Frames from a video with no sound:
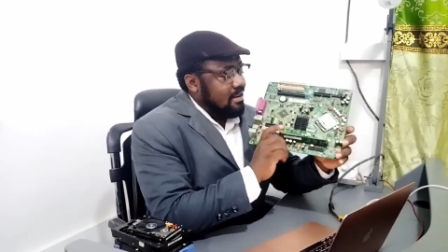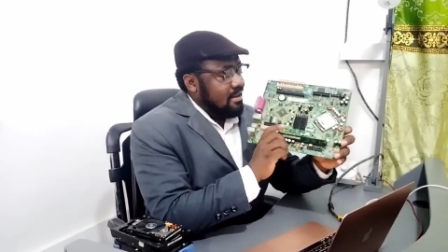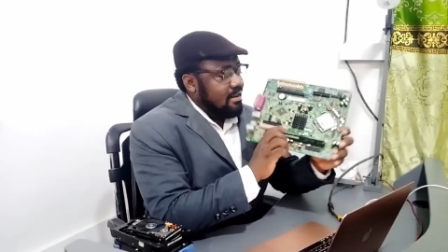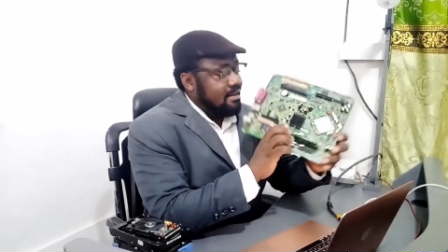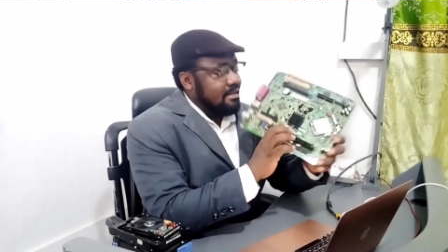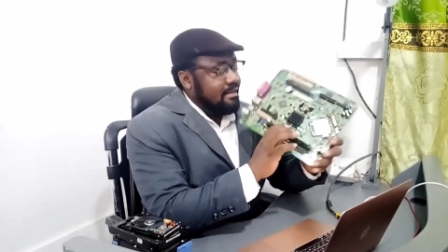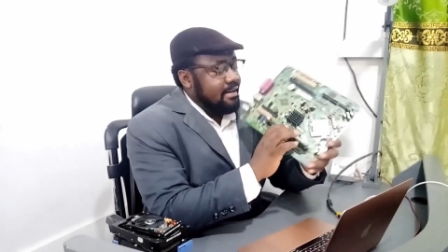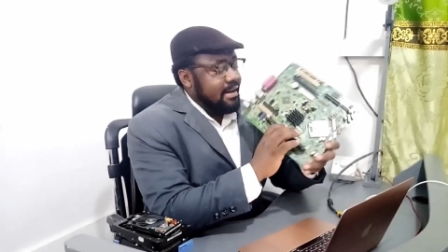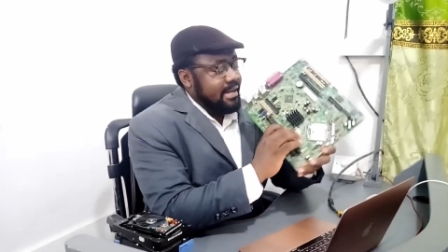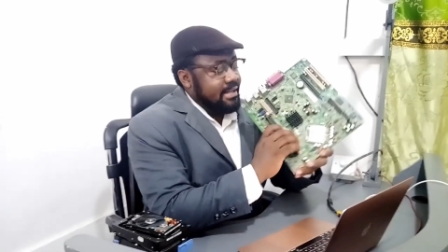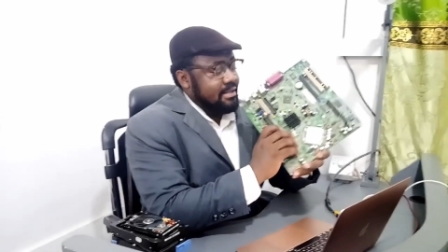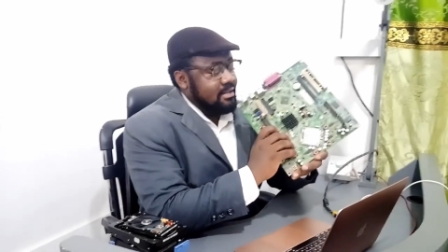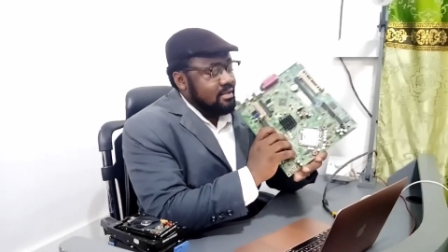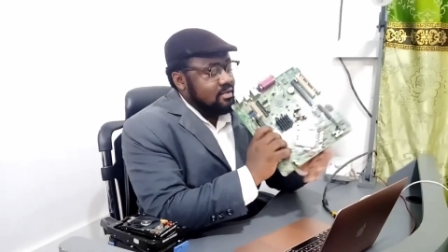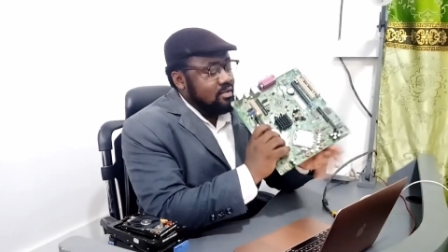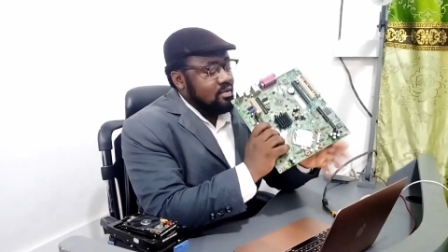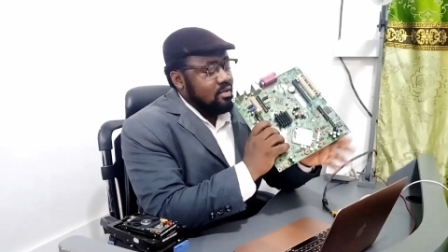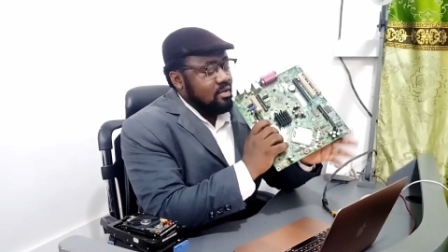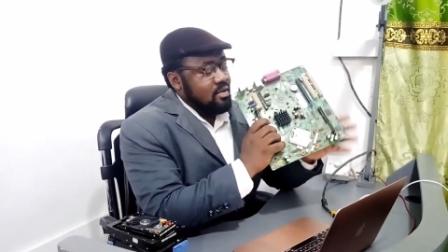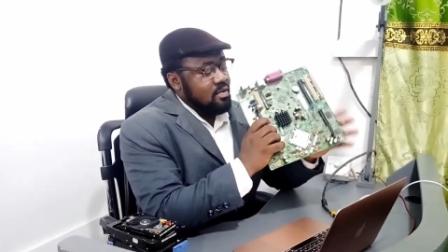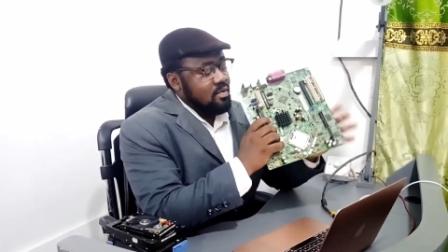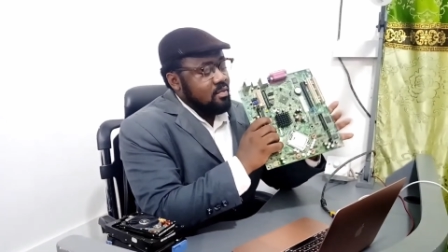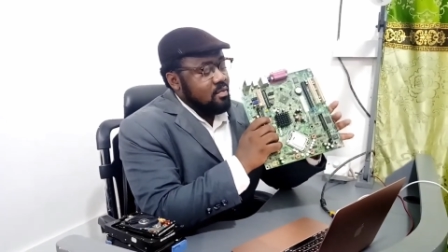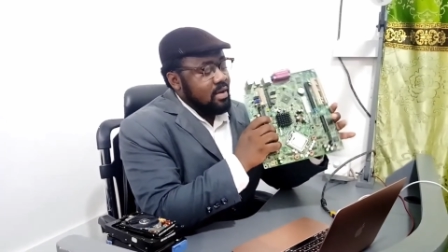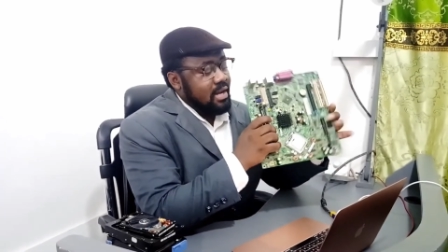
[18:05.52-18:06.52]
Alright.
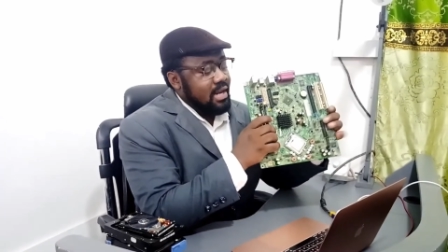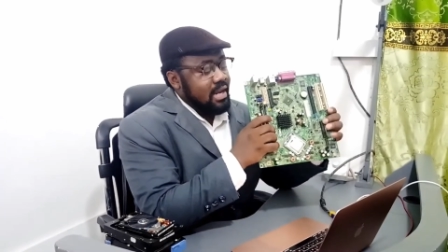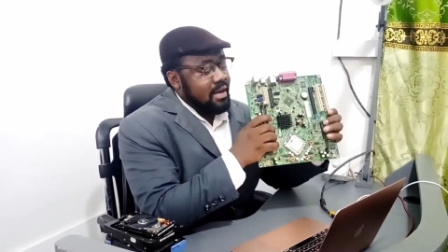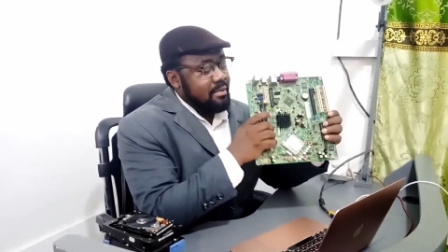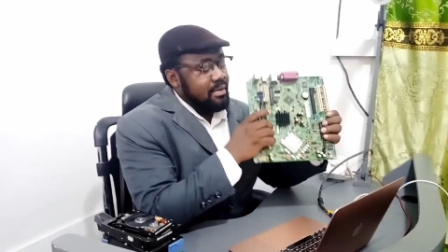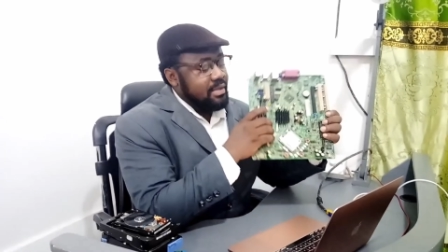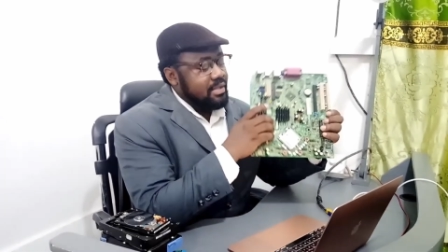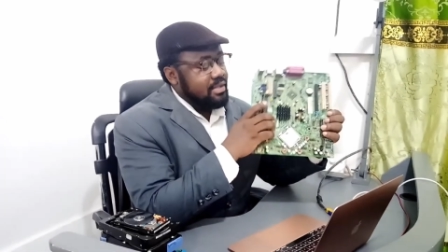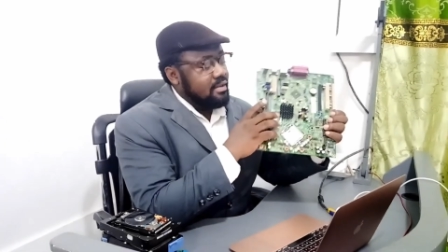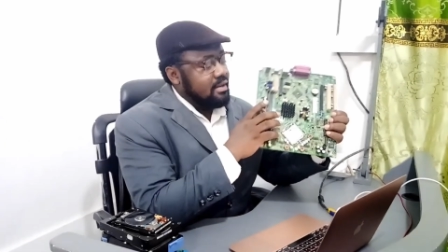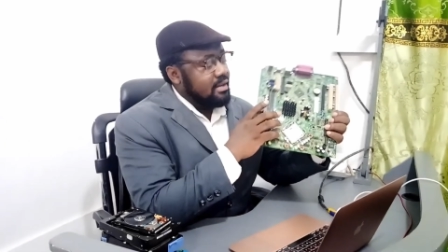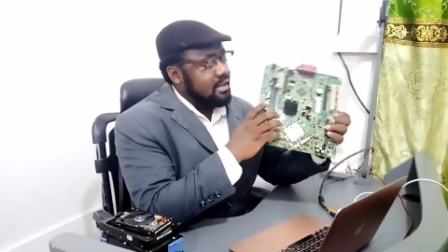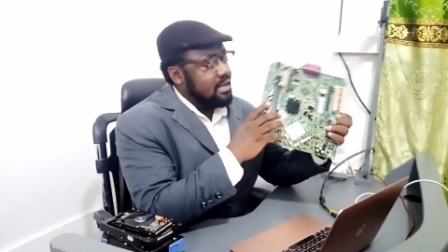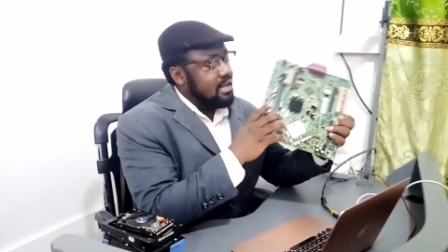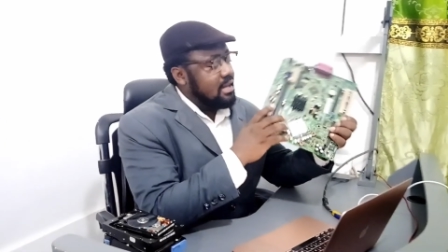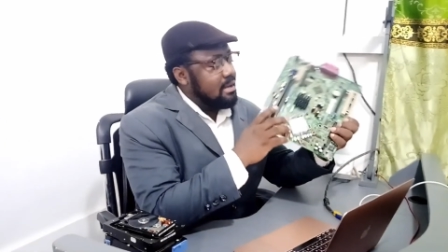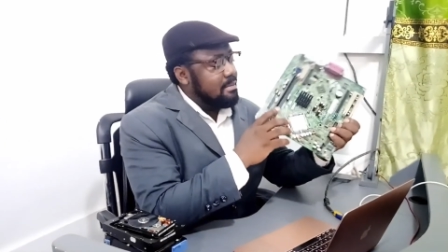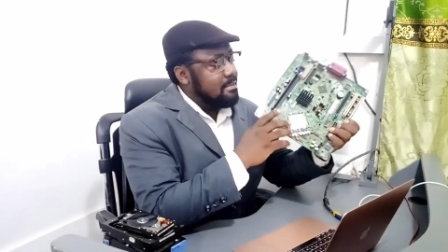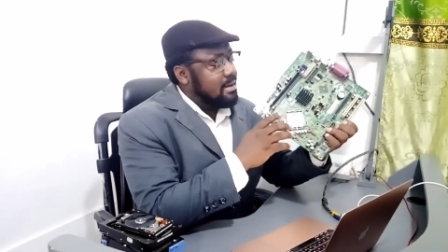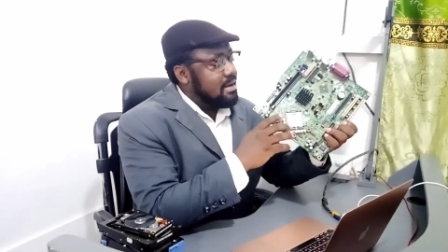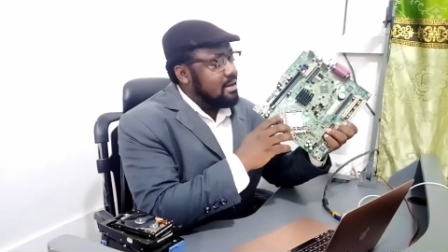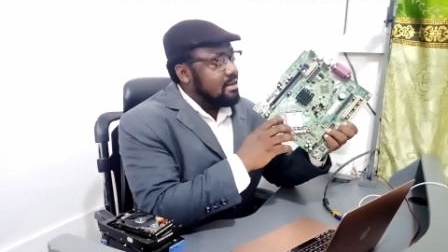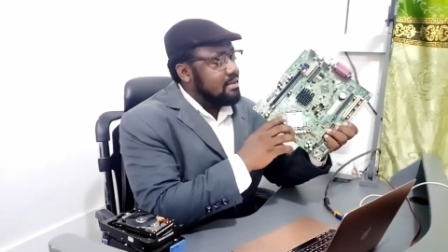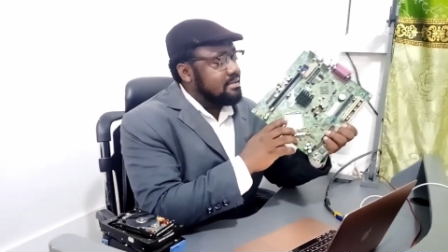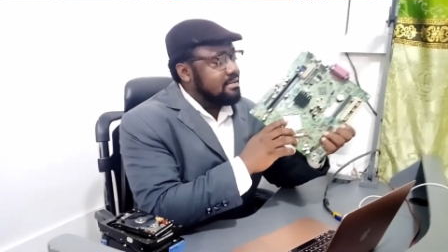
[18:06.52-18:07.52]
So what are we talking
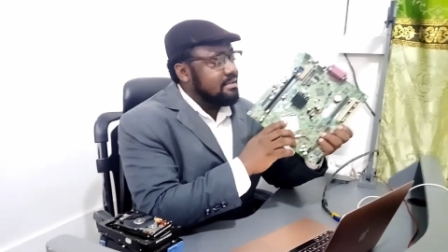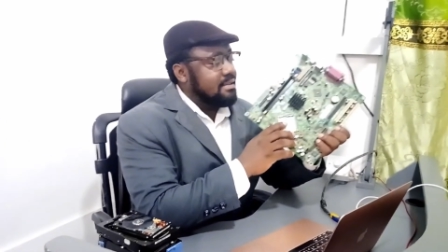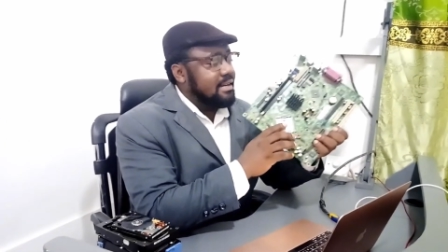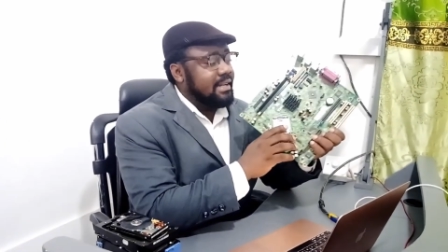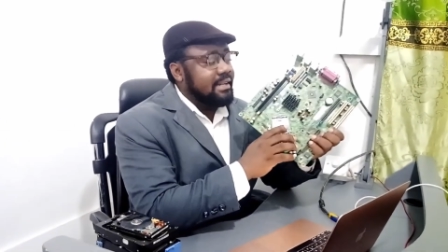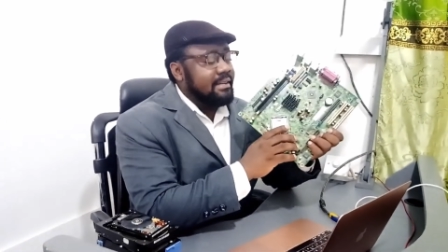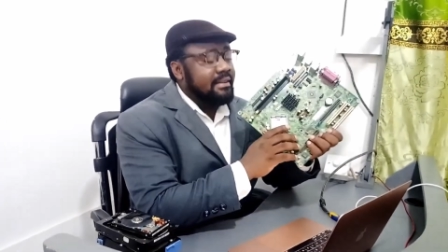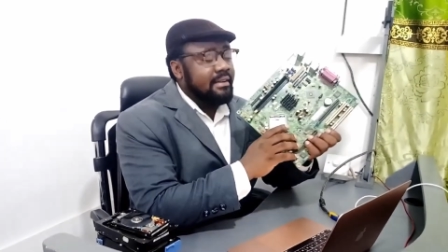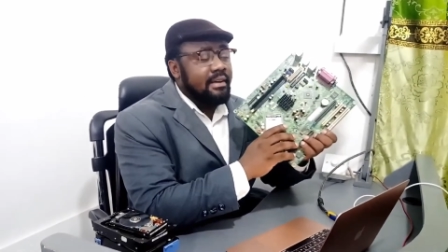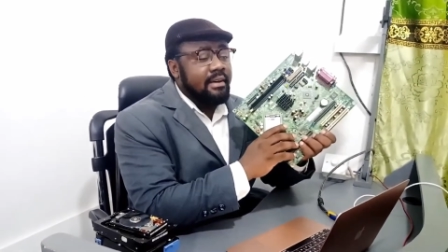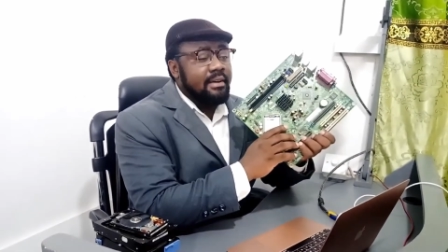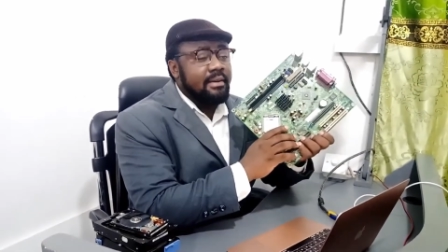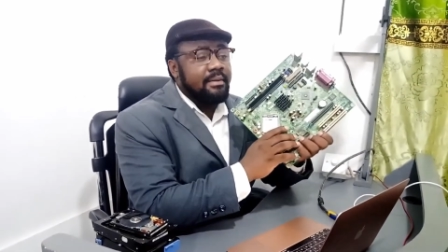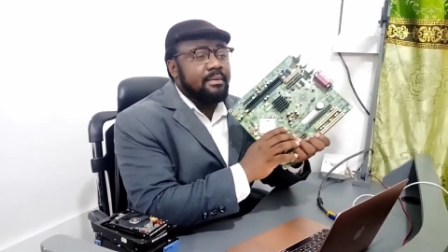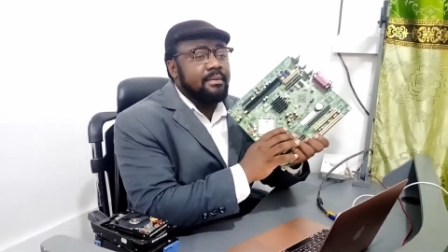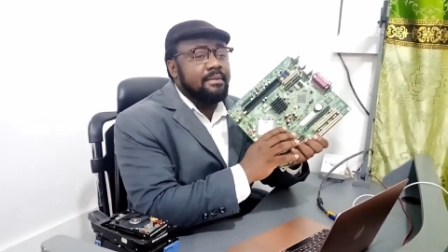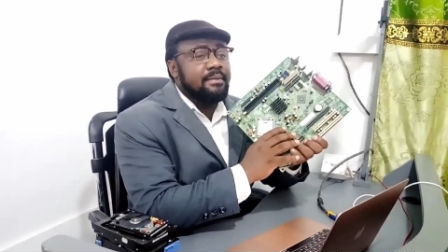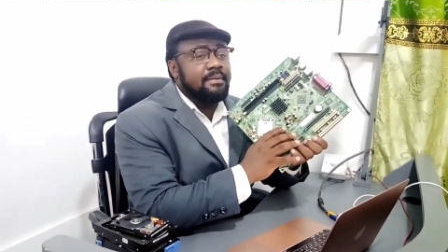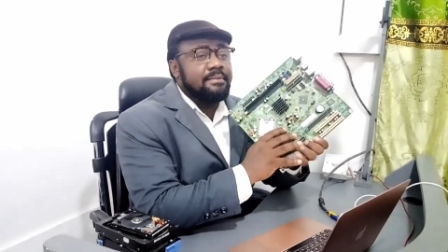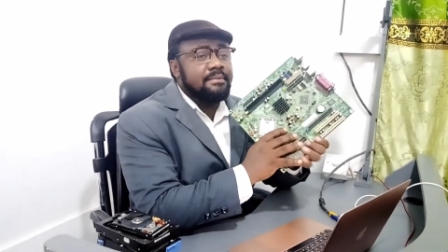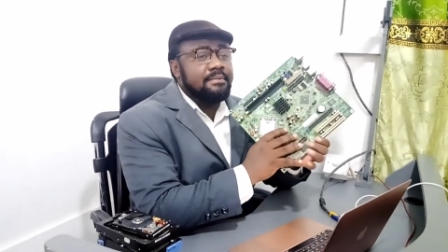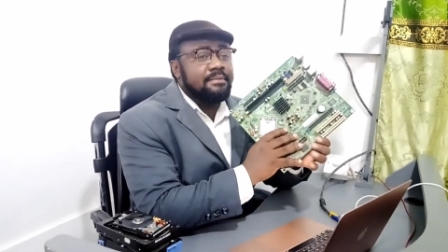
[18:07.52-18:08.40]
about right now?